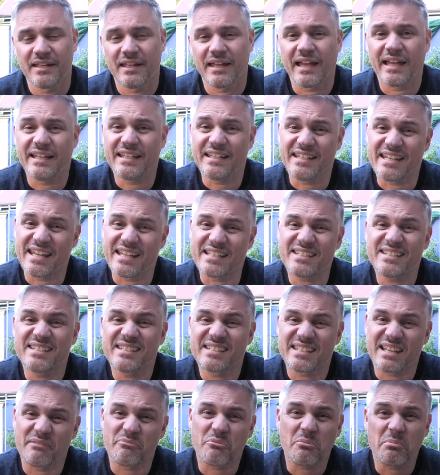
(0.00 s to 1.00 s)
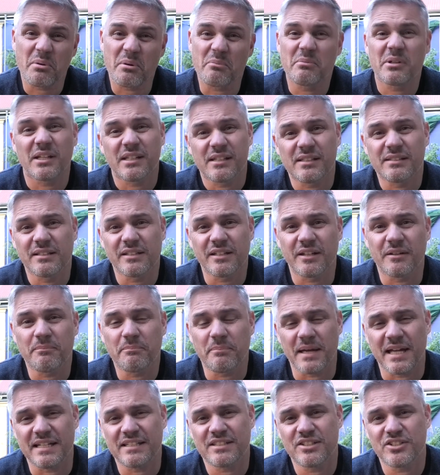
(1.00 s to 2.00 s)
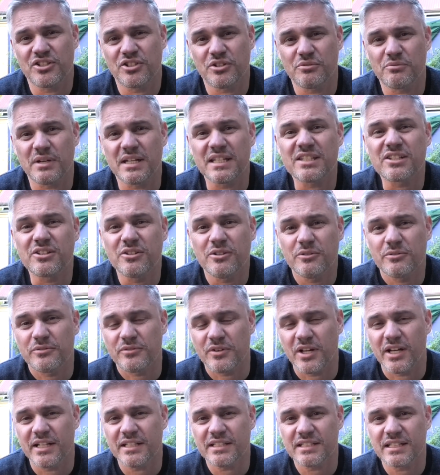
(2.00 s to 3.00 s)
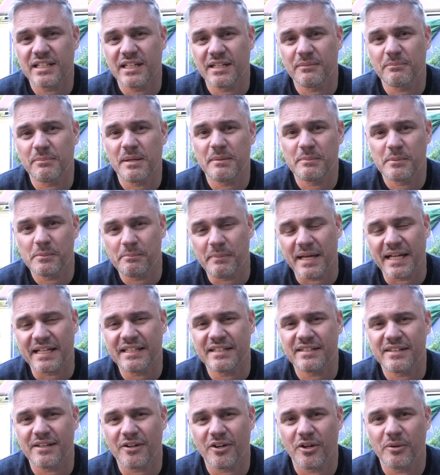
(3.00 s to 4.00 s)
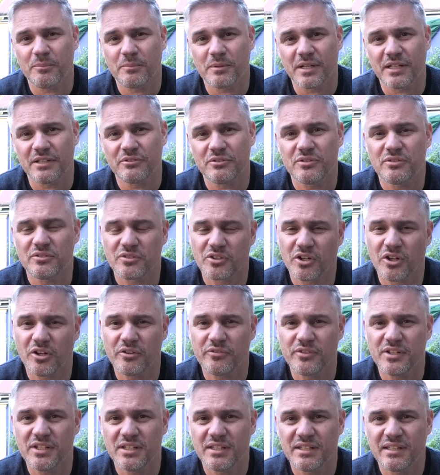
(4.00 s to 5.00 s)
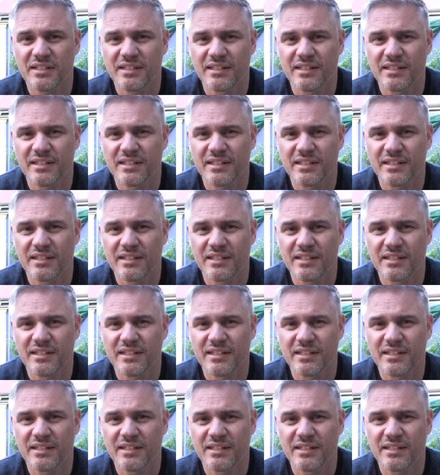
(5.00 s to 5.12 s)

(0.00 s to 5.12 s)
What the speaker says: And in essence, they were probably, you know, passenger rescue flights, getting people back to their home country of COVID.